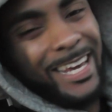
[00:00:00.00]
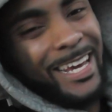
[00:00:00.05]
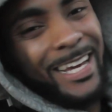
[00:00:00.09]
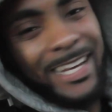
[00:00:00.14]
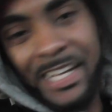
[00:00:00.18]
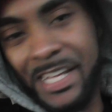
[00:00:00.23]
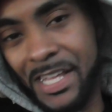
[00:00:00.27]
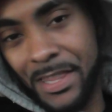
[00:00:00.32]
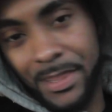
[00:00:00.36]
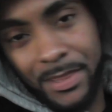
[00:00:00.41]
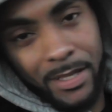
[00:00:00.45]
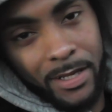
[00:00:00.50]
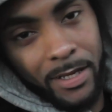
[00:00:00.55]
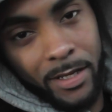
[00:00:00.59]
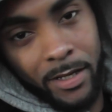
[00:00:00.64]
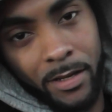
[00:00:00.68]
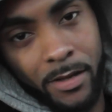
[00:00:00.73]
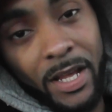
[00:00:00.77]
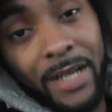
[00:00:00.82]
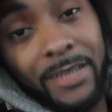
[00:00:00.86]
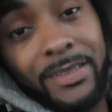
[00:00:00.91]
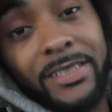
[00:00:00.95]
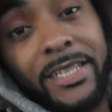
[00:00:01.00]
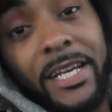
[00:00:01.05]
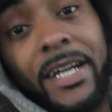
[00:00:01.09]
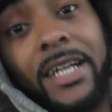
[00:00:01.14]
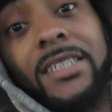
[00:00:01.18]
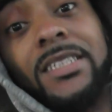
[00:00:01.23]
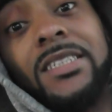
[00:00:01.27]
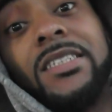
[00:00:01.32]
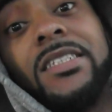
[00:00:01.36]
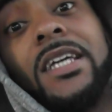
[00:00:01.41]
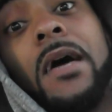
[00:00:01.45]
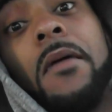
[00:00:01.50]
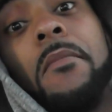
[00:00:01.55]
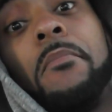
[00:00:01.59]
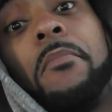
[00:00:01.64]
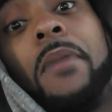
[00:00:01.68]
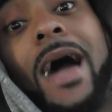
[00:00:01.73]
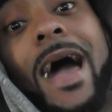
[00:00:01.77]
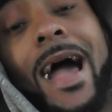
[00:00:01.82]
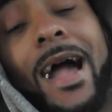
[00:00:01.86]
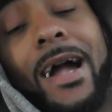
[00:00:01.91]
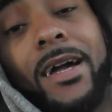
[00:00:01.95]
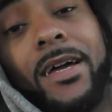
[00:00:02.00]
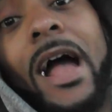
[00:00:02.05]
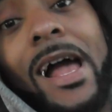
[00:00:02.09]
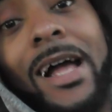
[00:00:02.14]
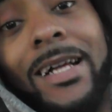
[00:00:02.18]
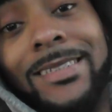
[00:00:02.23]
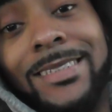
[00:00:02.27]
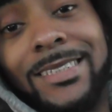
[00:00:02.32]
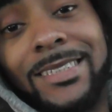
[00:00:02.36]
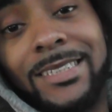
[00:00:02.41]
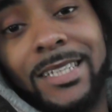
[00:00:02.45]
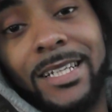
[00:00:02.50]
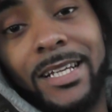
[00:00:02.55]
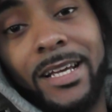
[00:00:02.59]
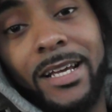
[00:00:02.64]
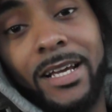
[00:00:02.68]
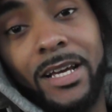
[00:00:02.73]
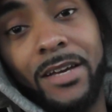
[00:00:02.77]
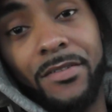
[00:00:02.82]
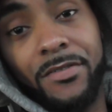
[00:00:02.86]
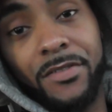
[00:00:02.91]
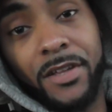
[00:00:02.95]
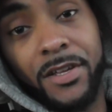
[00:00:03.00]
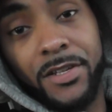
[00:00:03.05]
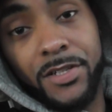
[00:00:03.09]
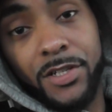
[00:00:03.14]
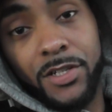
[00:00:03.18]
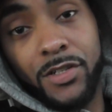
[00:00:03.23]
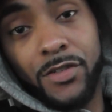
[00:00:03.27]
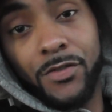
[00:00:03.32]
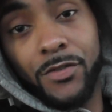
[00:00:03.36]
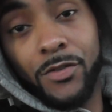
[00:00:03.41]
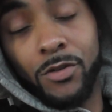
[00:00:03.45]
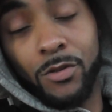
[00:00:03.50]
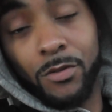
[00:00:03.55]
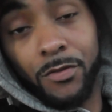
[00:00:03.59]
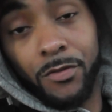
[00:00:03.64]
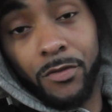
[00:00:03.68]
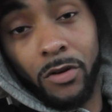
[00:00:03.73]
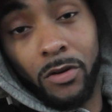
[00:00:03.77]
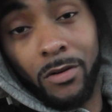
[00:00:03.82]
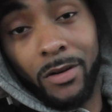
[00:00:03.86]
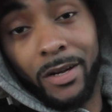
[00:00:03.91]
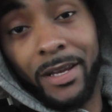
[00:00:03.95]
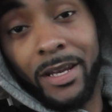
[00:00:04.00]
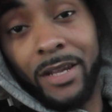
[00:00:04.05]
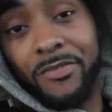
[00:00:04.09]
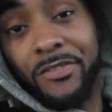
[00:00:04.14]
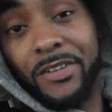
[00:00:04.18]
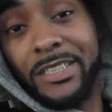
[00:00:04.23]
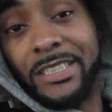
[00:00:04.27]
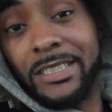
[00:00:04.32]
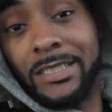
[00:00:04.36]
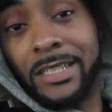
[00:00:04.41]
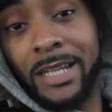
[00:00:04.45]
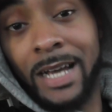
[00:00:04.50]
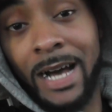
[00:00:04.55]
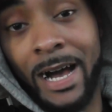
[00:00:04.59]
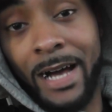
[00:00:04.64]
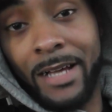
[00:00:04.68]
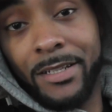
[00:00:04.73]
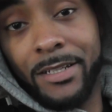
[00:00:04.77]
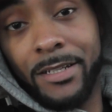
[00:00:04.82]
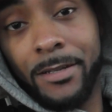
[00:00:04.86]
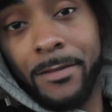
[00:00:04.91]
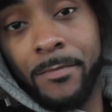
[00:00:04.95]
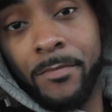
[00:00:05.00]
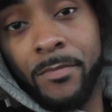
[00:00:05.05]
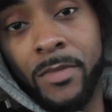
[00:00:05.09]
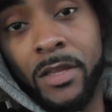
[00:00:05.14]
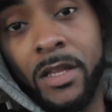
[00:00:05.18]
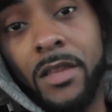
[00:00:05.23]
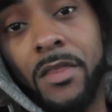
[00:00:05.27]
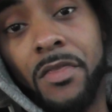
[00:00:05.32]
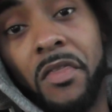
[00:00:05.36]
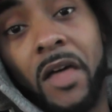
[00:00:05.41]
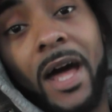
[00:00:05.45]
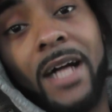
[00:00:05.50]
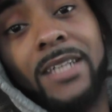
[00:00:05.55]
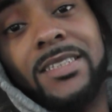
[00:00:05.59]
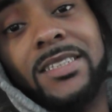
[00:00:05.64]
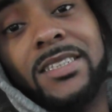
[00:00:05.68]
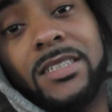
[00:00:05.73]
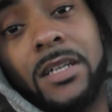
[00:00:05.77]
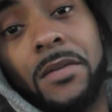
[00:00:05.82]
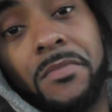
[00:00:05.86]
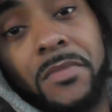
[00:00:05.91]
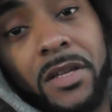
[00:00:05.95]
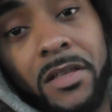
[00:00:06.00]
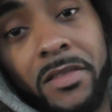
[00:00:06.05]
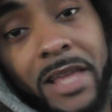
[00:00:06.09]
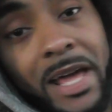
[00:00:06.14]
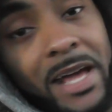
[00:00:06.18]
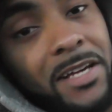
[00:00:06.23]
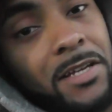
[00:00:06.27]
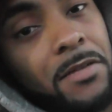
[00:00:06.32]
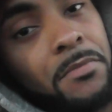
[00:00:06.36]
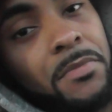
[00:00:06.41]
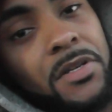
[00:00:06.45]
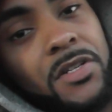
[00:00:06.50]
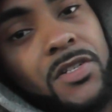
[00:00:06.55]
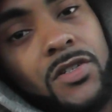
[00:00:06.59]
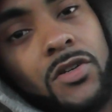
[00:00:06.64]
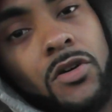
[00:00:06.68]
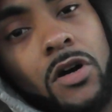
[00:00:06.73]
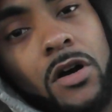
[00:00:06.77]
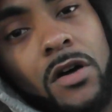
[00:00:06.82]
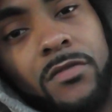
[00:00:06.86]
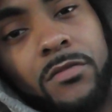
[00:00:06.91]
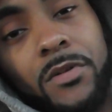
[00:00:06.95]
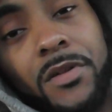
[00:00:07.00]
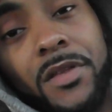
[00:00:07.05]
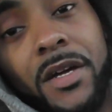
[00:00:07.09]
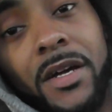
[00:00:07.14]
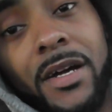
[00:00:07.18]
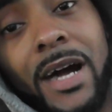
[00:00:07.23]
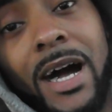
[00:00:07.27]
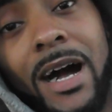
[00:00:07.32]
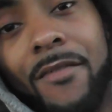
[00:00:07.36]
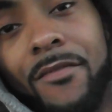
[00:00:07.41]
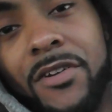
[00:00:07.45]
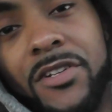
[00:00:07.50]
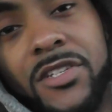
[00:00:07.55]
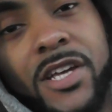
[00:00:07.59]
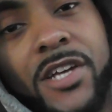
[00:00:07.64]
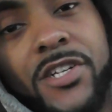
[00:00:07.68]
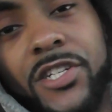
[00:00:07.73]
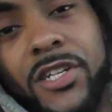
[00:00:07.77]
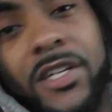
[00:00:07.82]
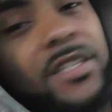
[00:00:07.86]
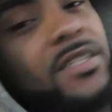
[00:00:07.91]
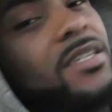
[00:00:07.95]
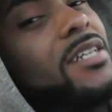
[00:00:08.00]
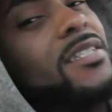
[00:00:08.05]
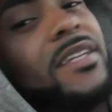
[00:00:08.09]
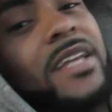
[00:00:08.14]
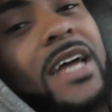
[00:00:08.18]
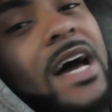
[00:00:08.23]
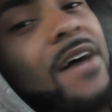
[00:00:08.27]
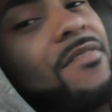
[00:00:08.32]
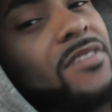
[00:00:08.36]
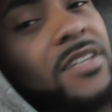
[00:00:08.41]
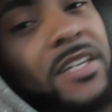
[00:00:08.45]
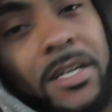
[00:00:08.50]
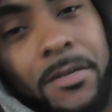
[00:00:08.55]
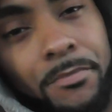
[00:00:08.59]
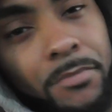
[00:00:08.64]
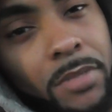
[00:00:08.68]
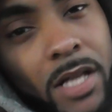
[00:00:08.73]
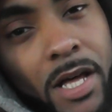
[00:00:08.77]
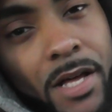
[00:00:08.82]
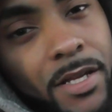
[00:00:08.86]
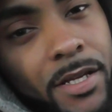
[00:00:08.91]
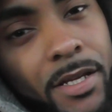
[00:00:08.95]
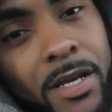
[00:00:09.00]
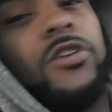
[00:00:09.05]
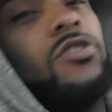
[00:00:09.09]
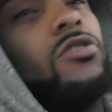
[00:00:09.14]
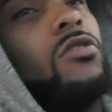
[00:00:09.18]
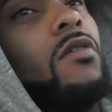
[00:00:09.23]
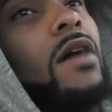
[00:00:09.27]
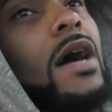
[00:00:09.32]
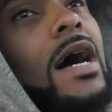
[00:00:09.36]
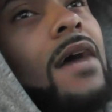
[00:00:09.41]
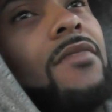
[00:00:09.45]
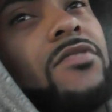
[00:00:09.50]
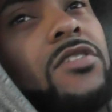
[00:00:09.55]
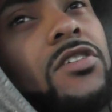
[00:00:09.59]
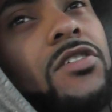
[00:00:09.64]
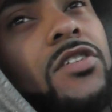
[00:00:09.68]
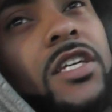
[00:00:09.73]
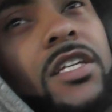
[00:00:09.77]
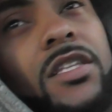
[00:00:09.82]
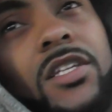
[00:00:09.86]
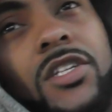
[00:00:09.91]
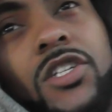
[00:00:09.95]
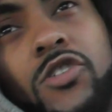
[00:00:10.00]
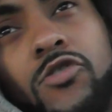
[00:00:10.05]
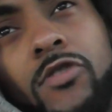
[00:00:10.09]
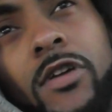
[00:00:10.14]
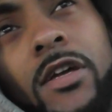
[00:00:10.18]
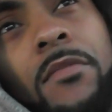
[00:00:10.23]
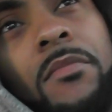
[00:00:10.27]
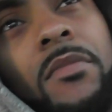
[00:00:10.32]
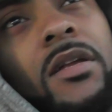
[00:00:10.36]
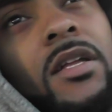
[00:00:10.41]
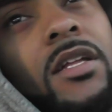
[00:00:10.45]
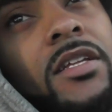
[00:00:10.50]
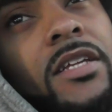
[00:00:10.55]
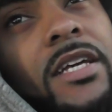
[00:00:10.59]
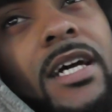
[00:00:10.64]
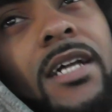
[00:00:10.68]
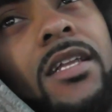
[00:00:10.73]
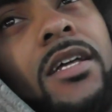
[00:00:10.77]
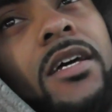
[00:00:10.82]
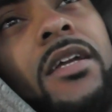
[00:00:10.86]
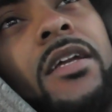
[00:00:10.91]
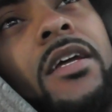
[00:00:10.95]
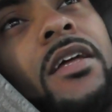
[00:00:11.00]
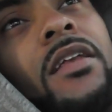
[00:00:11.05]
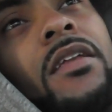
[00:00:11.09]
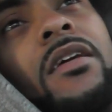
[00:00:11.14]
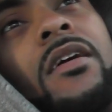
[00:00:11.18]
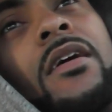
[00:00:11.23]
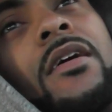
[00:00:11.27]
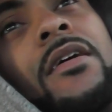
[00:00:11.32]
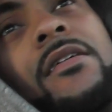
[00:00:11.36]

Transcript: anything, and take a step back and see if this is fruitful. And if it's not, that's something that can be solved with a conversation. It doesn't have to end bloody. You don't have to just get the screaming and yelling and